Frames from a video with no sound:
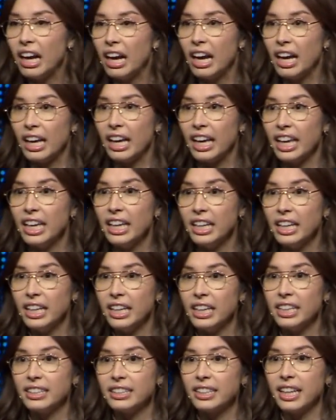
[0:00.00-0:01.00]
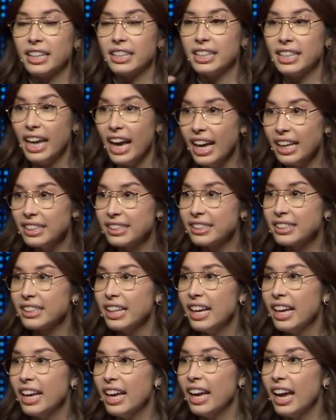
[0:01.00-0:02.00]
He said yes.
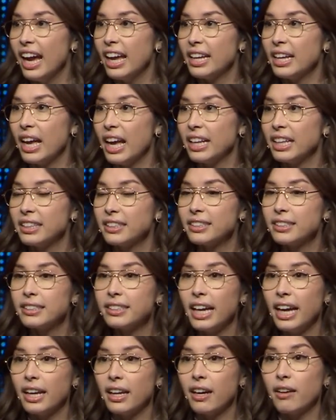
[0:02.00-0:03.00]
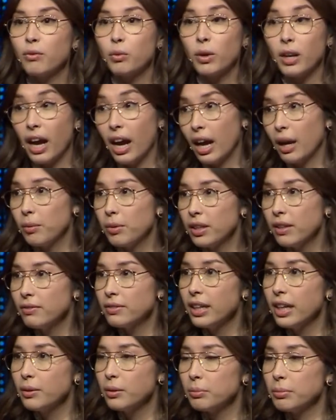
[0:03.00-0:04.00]
And instead of what I would have
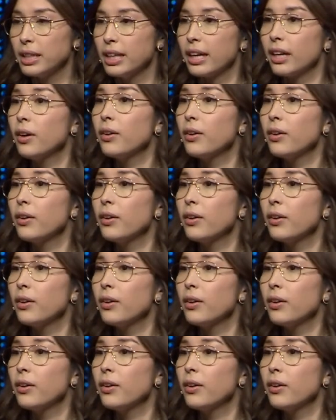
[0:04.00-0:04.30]
done would be like,